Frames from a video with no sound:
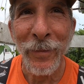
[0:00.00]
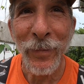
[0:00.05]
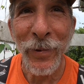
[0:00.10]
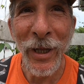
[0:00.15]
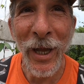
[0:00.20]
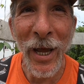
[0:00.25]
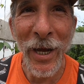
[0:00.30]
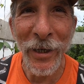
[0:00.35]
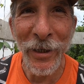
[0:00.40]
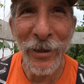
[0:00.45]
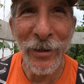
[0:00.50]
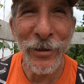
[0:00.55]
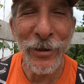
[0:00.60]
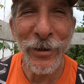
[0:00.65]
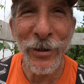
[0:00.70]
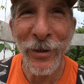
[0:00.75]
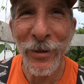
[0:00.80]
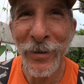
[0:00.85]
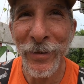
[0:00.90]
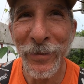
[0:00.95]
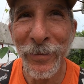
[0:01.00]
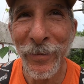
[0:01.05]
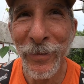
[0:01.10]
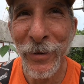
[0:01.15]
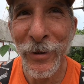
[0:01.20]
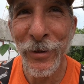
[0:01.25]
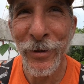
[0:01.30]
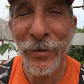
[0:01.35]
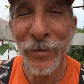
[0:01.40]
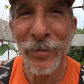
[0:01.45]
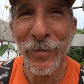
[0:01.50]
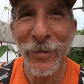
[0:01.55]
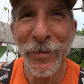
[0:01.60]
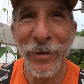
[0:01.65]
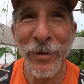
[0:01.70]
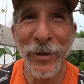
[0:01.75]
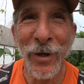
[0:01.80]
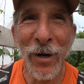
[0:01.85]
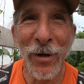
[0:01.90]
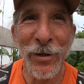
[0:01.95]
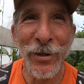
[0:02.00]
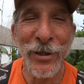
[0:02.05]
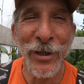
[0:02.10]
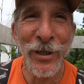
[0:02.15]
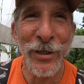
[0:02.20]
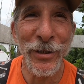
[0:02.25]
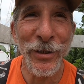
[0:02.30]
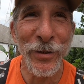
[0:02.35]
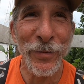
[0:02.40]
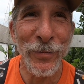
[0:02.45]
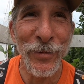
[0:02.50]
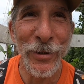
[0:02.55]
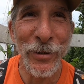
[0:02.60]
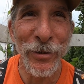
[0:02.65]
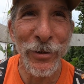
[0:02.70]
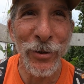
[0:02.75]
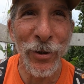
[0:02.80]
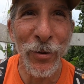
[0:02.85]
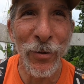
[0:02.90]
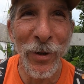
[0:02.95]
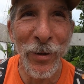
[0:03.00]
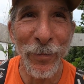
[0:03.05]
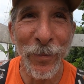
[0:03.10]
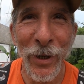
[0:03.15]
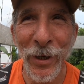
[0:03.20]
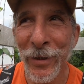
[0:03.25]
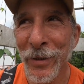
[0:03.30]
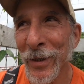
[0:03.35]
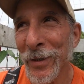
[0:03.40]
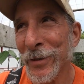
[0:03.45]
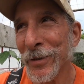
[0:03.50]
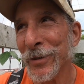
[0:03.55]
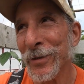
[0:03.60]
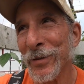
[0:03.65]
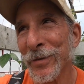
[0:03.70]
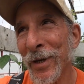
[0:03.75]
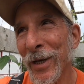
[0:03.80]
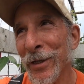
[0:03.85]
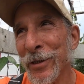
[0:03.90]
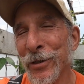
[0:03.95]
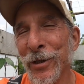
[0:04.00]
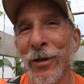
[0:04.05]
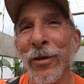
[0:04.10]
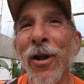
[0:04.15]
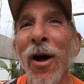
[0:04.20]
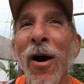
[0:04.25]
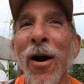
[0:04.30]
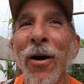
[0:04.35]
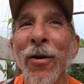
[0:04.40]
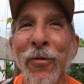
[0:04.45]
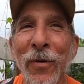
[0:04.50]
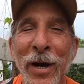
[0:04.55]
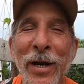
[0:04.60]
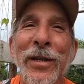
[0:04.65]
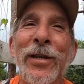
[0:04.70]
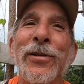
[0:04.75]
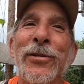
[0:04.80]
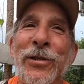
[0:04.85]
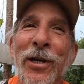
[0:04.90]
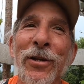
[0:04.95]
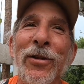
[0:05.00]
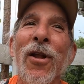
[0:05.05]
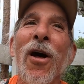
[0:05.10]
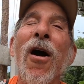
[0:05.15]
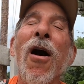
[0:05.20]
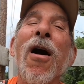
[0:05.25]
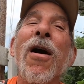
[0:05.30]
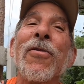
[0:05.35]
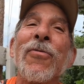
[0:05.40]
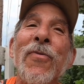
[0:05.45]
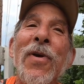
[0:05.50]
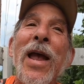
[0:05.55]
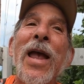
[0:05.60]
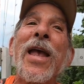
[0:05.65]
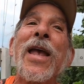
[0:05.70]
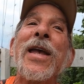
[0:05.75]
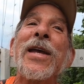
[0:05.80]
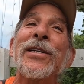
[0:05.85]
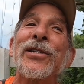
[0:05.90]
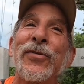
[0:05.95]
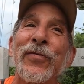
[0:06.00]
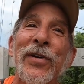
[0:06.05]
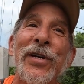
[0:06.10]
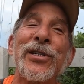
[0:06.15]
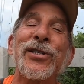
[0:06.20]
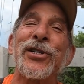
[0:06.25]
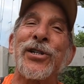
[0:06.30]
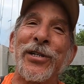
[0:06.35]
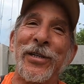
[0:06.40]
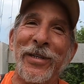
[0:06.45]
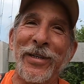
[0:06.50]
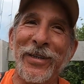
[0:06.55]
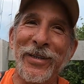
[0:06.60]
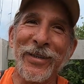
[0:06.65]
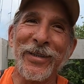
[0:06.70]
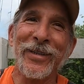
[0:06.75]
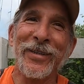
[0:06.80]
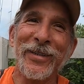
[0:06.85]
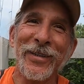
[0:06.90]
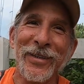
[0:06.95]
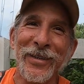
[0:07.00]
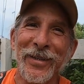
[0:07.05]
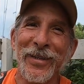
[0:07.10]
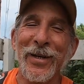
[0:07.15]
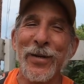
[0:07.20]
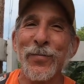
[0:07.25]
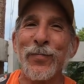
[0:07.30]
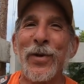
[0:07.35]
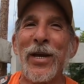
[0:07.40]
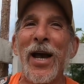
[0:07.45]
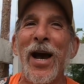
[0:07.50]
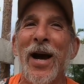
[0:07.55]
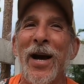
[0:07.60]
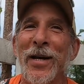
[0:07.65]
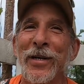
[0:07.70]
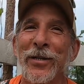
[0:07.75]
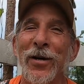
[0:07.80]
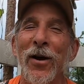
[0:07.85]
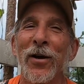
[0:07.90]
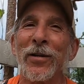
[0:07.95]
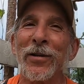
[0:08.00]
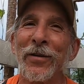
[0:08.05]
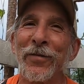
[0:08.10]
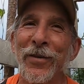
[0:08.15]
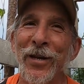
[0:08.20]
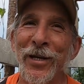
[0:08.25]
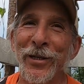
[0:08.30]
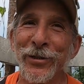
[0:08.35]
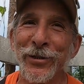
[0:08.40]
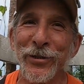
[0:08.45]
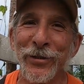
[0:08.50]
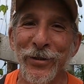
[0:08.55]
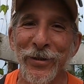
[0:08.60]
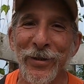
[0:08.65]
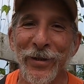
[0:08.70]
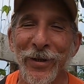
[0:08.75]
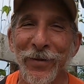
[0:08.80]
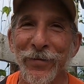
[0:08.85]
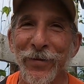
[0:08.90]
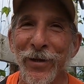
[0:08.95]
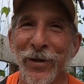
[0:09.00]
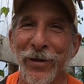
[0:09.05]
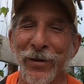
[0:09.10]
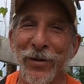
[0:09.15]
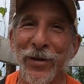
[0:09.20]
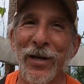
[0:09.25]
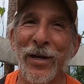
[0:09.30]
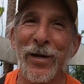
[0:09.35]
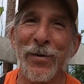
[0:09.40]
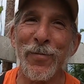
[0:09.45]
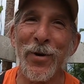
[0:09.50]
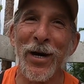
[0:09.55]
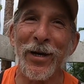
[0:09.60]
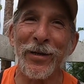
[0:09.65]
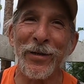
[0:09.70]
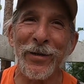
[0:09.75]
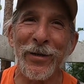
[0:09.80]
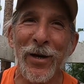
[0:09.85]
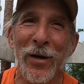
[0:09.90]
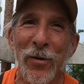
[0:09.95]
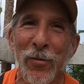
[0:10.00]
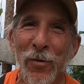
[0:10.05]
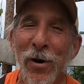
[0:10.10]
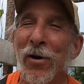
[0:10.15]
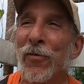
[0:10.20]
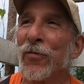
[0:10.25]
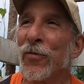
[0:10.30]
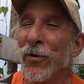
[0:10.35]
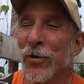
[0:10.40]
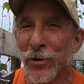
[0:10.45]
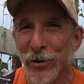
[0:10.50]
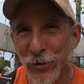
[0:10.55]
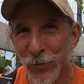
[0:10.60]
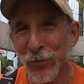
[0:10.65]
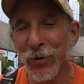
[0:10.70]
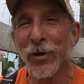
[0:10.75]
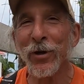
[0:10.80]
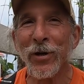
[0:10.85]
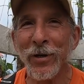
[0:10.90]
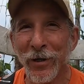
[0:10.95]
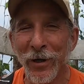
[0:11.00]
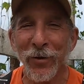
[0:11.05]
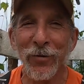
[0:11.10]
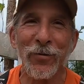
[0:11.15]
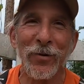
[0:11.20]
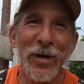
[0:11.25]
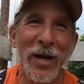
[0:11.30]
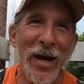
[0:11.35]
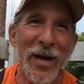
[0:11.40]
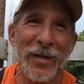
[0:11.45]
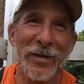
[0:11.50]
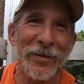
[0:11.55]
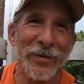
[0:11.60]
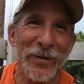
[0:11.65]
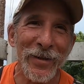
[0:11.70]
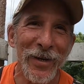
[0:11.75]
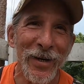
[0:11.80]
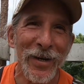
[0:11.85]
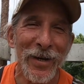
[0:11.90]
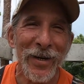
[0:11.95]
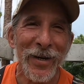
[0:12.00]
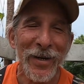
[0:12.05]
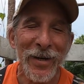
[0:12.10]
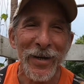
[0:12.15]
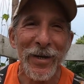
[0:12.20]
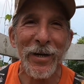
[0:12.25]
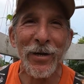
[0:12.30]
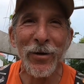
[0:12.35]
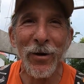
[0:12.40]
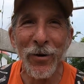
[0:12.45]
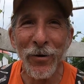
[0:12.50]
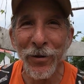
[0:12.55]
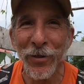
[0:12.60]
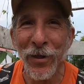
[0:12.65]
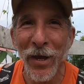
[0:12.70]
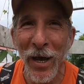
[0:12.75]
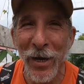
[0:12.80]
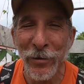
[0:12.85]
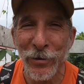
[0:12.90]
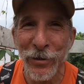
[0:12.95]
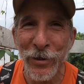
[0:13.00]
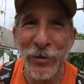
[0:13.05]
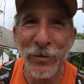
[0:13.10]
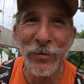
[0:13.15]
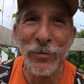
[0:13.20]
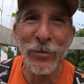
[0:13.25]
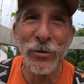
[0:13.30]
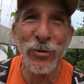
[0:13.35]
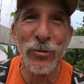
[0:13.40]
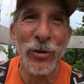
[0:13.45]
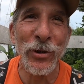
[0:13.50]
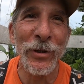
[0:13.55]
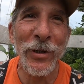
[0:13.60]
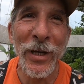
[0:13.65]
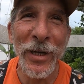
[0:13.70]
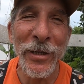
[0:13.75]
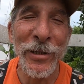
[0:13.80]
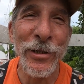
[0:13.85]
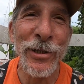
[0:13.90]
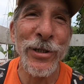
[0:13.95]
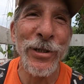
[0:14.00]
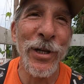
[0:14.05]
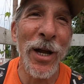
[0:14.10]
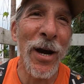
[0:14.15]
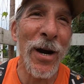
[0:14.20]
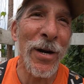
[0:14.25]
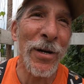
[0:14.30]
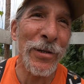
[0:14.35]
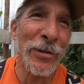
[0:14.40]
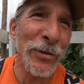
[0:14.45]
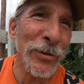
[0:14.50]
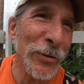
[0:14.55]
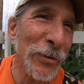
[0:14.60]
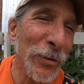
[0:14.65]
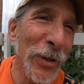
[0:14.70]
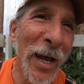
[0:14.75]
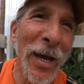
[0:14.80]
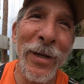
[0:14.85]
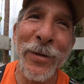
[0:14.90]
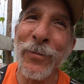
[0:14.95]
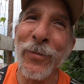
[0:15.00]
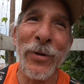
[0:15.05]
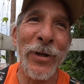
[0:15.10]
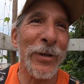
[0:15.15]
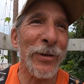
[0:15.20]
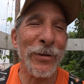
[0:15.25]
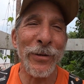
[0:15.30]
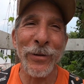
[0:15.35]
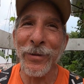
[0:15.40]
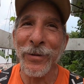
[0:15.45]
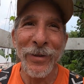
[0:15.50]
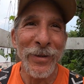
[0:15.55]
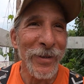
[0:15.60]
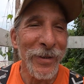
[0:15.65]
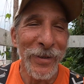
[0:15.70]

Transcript: planets and star systems and so on. But it's a long range. There's a long range vision behind all of this, if you can think about it. Well, first we're going to create, 1,000 trillion stars that will